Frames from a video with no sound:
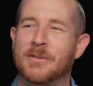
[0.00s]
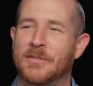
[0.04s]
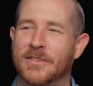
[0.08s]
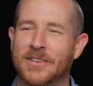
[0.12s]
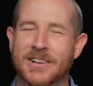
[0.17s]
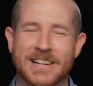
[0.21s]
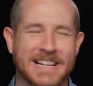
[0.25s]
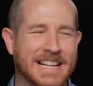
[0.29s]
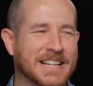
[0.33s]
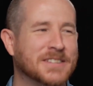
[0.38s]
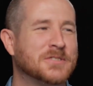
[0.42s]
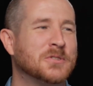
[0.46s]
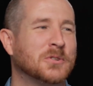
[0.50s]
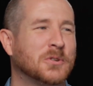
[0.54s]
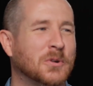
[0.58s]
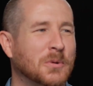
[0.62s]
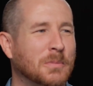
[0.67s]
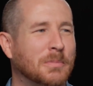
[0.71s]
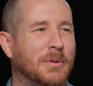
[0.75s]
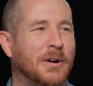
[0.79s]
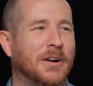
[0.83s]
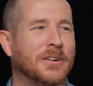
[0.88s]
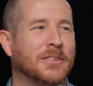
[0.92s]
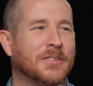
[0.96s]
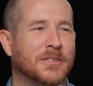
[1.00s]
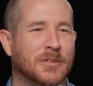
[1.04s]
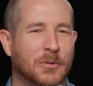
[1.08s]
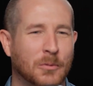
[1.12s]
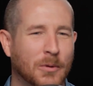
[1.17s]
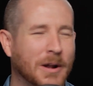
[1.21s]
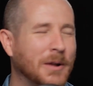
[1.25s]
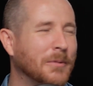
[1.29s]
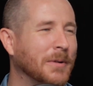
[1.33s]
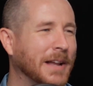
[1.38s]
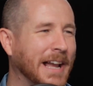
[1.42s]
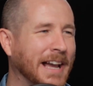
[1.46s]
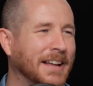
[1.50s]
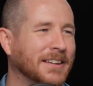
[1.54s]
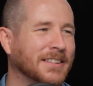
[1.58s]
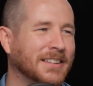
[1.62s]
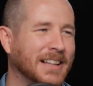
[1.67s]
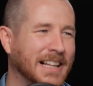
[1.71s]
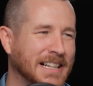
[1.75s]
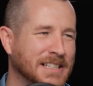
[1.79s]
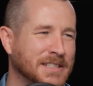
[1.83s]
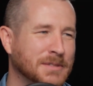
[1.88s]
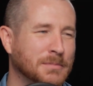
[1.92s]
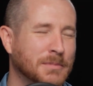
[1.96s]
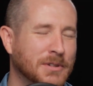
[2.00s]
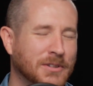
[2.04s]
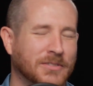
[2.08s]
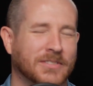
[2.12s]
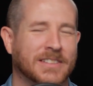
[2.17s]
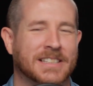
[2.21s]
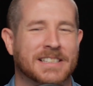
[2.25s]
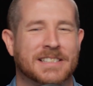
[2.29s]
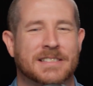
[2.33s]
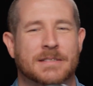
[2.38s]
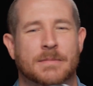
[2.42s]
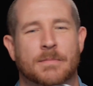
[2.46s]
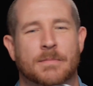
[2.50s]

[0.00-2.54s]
a very integral part of the way we analyze movies.